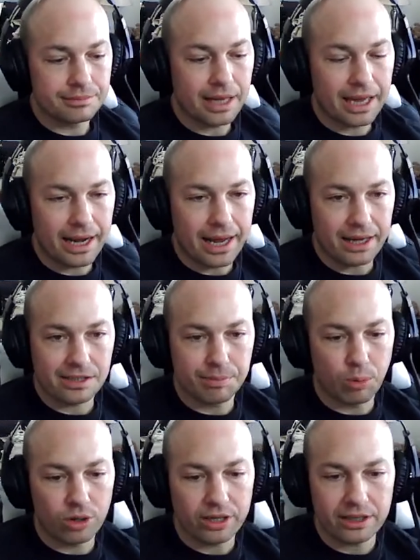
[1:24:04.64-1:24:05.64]

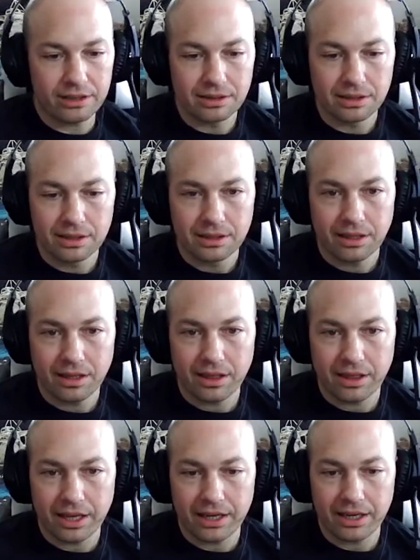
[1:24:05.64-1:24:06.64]
export it.
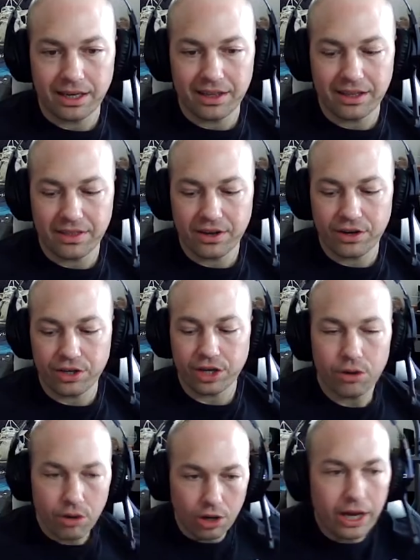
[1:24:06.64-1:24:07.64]
Then there you
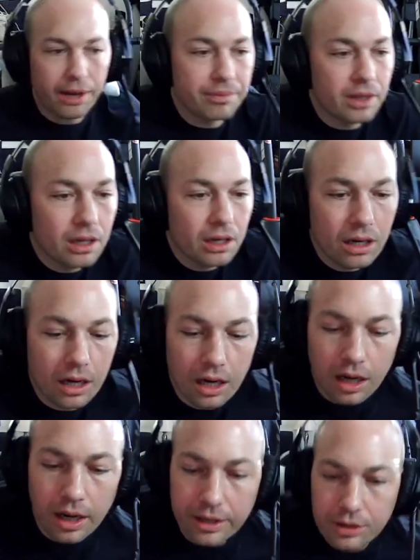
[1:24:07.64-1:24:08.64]
go. Okay,
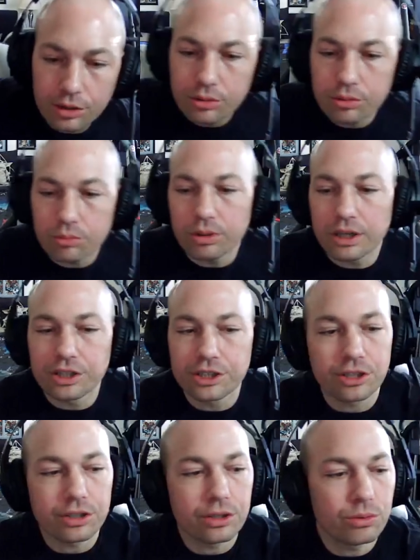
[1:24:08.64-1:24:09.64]
I do want to
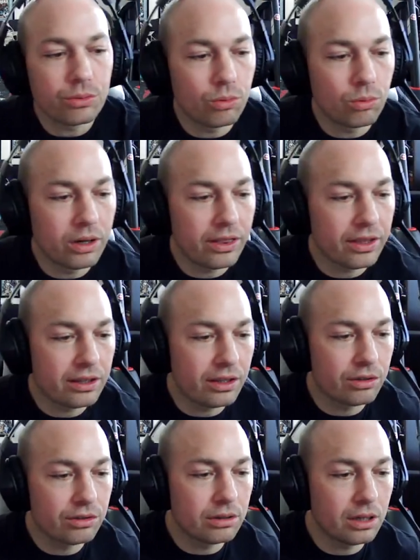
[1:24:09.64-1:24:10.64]
show you one thing
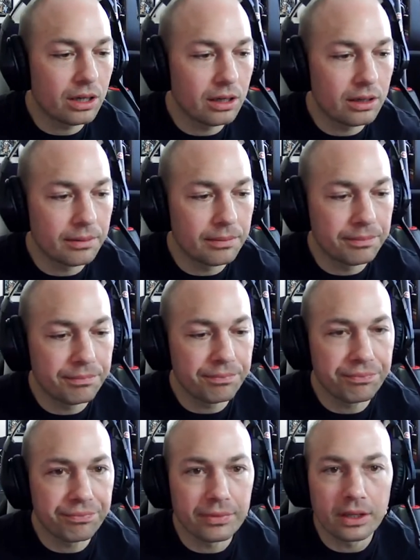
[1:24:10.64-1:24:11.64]
though.
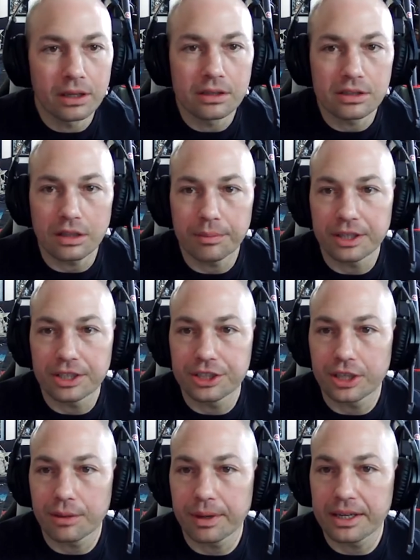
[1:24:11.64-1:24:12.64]
So let me
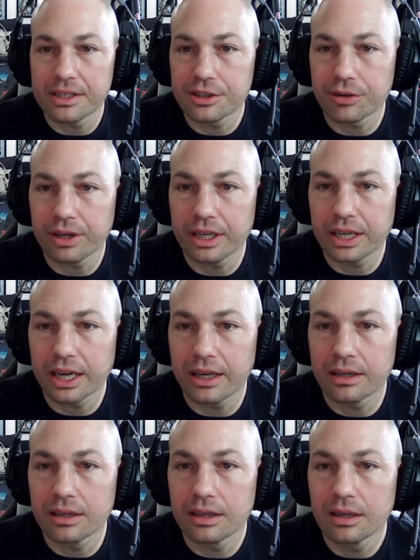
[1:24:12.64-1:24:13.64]
share my screen
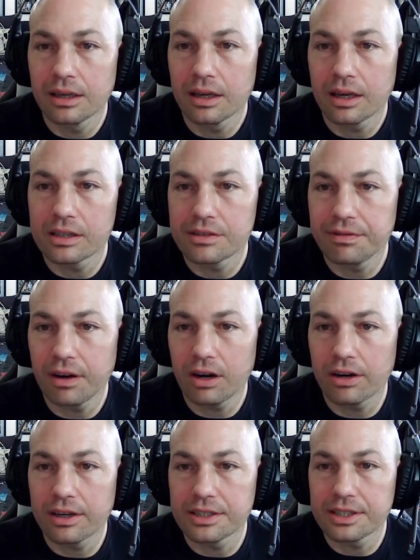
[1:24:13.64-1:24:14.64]
again. As
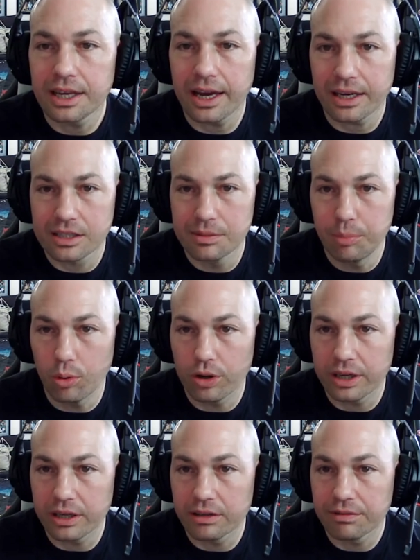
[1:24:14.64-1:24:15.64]
far as
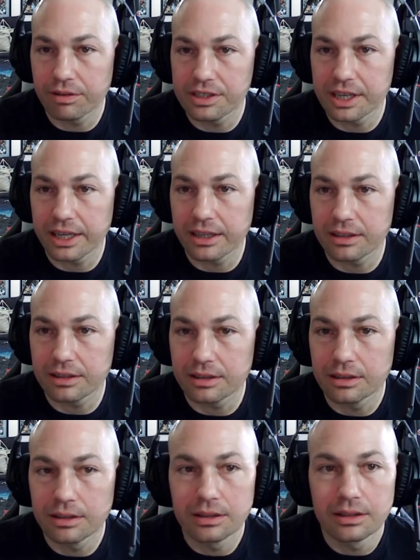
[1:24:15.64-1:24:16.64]
exporting for a second.
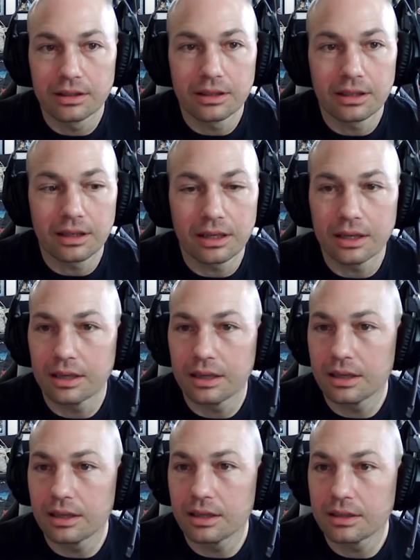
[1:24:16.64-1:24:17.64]

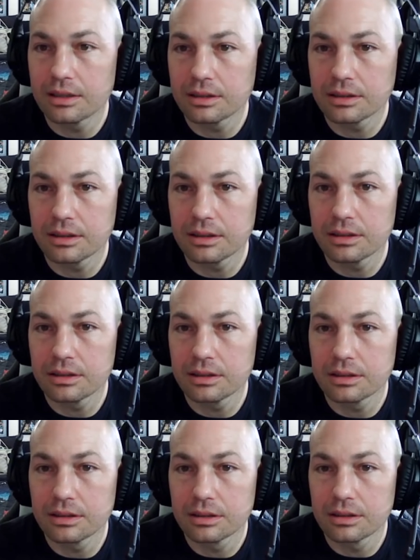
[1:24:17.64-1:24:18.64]
Oh no,
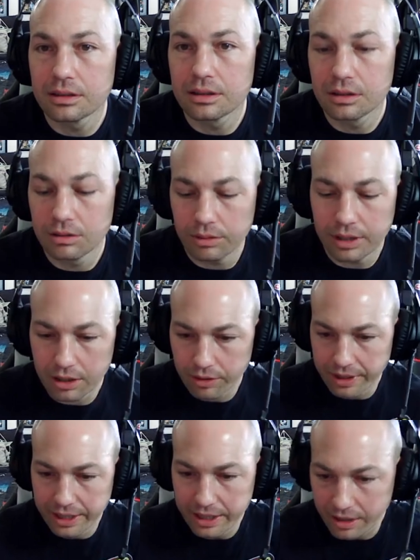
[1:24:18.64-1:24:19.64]

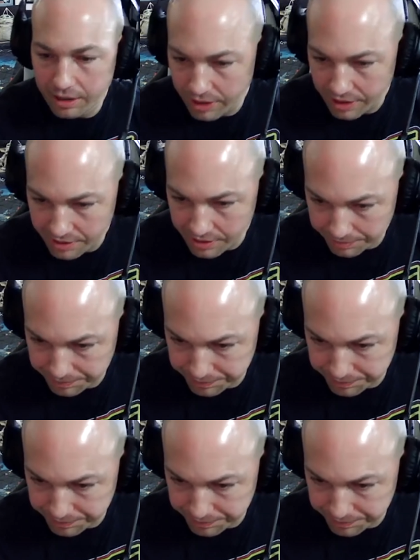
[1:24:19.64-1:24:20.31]
I got to do this.